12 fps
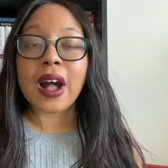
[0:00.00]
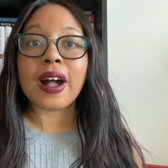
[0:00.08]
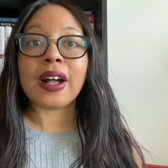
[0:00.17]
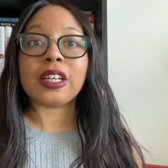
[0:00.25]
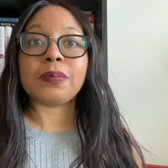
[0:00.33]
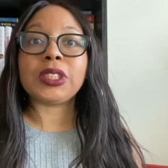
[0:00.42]

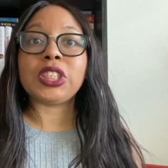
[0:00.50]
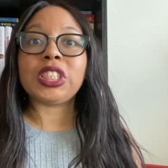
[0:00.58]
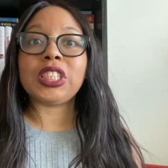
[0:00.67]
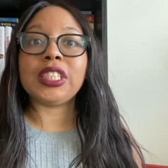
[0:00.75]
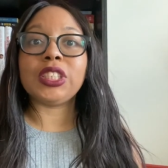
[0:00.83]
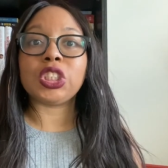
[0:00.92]
Uh, but
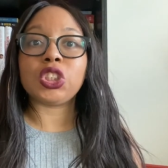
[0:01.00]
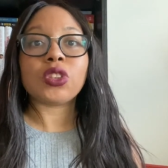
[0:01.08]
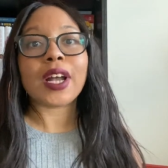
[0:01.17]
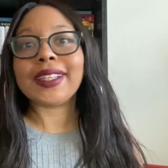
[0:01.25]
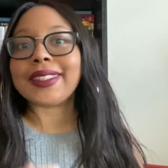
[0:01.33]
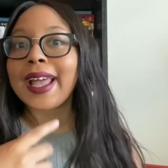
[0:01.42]
she just
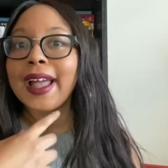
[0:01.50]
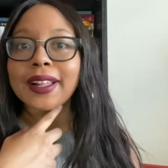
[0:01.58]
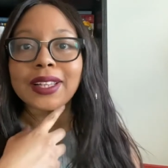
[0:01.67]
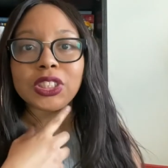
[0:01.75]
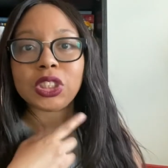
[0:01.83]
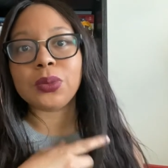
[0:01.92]
tried to act
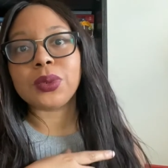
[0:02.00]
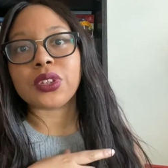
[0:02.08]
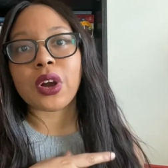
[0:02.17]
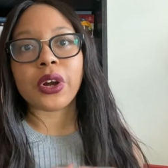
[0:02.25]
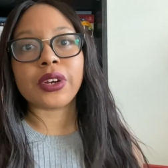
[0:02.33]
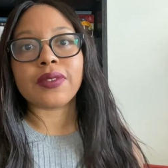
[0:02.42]
like she was
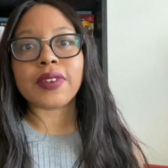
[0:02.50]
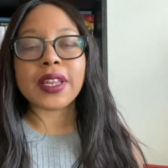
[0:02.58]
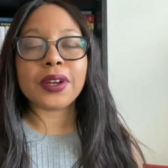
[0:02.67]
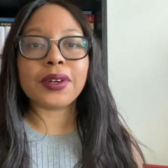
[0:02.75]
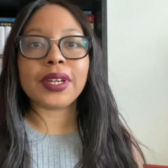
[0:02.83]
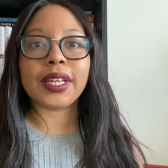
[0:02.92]
hard of
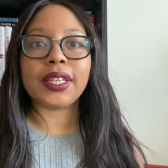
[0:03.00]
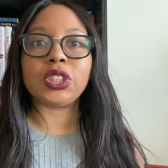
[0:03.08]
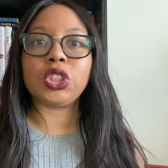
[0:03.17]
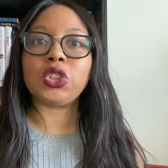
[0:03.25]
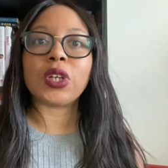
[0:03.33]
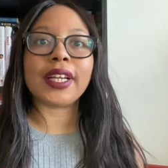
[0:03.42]
hearing.
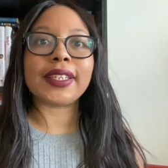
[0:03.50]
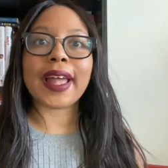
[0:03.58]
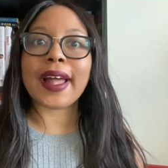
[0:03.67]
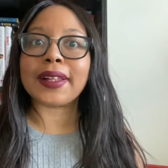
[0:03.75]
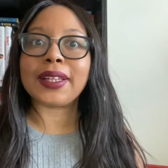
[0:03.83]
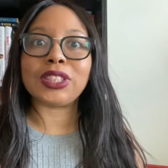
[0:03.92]
She tried to
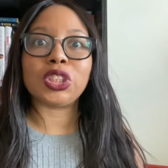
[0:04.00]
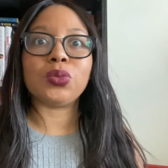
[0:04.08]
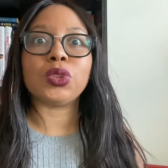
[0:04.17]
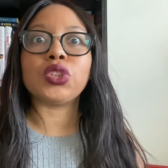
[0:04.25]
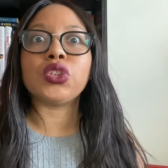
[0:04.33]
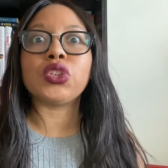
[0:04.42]
act like she
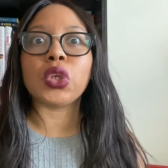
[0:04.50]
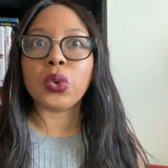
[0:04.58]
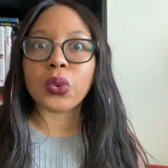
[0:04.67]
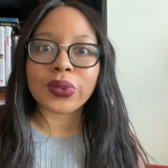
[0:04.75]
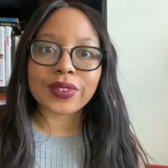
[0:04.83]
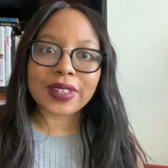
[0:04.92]
was
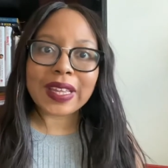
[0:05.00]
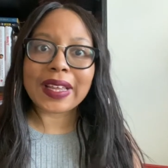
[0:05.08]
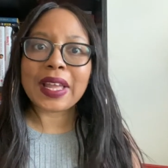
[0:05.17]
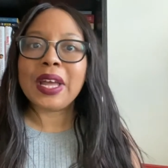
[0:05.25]
so sick.